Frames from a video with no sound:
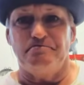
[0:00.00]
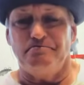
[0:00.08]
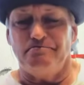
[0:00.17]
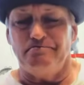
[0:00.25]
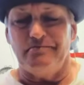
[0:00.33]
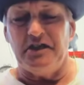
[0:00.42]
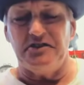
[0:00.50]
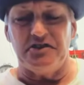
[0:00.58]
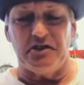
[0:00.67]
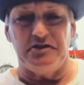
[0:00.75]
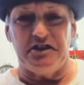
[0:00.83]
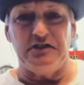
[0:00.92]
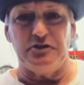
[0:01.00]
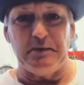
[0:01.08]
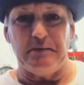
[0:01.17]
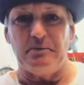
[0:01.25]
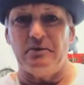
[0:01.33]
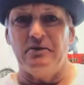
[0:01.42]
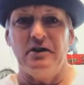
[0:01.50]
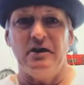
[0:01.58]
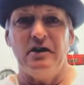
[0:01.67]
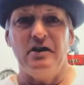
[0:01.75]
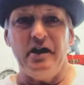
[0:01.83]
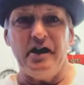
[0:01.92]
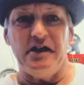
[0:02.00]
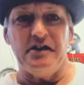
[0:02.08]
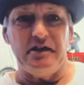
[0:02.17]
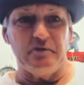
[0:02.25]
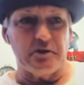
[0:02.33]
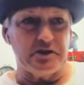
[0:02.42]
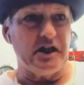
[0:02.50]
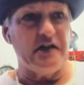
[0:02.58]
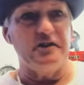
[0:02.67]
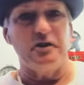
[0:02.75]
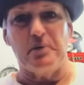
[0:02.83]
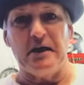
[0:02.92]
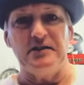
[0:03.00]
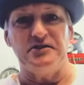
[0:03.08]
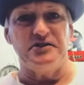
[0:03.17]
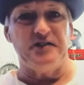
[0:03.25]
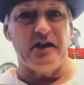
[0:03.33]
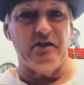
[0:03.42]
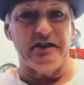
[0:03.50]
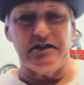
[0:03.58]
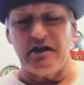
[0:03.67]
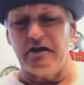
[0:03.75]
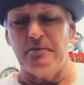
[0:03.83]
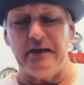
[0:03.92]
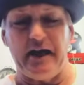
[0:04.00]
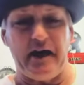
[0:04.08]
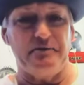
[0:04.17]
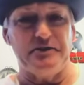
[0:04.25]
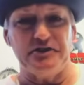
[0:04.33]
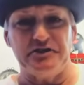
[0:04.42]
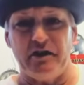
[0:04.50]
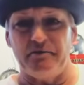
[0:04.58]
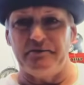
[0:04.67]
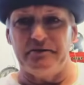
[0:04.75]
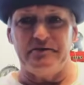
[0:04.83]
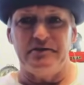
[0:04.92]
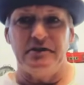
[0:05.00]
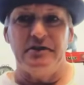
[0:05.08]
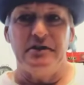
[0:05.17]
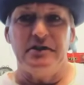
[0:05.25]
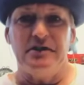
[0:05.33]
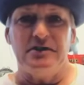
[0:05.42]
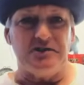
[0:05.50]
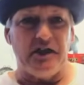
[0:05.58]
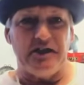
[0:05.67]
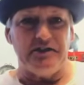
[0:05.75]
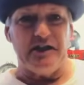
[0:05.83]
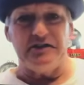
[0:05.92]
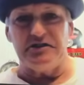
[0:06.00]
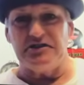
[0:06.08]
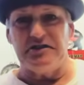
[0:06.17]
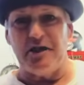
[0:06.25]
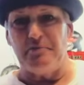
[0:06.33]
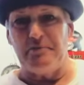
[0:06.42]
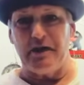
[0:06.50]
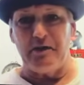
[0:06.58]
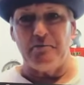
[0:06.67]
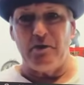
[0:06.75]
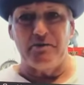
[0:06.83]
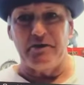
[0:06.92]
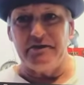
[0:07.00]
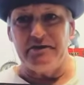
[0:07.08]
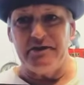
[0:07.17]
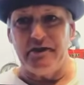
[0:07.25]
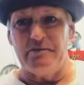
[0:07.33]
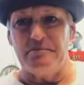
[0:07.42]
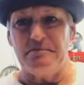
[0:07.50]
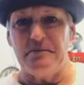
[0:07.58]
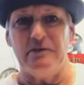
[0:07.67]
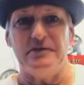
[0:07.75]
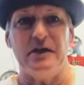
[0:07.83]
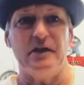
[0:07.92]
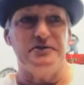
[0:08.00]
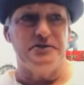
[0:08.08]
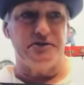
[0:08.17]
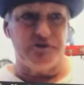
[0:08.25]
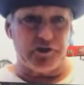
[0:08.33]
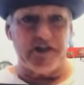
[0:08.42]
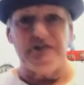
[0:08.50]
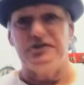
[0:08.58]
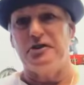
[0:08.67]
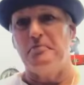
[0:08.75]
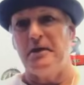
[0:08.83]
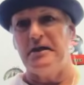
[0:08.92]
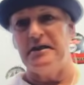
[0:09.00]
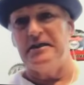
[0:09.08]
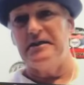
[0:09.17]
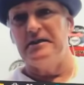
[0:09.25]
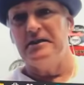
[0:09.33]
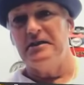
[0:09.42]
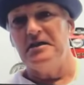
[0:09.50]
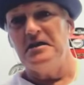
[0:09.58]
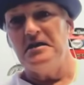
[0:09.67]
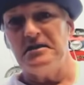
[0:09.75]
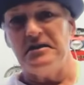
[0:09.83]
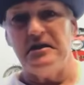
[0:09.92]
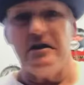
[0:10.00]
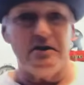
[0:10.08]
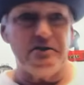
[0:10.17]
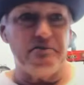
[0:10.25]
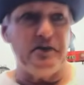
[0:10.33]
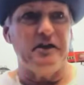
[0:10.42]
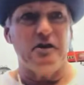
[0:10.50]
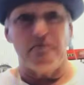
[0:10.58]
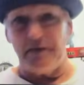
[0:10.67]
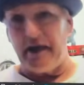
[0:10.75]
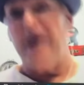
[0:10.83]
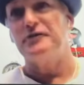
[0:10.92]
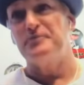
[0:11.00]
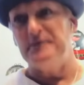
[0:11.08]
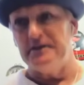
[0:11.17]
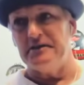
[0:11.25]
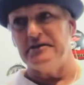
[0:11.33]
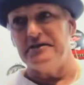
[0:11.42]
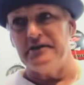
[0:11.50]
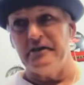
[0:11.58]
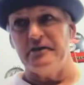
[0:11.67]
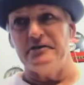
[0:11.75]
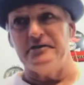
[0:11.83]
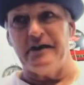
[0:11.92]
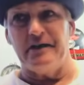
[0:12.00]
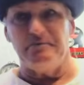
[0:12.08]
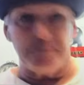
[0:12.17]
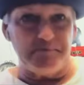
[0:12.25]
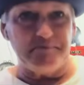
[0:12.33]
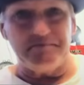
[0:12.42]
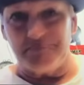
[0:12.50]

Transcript: and started teaching people. Yeah. And they were cutting the prices down, like cutting them in half and stuff. And so I just stepped out. I'm over it. I'll train somebody you know, if they come and ask me, and you know, there's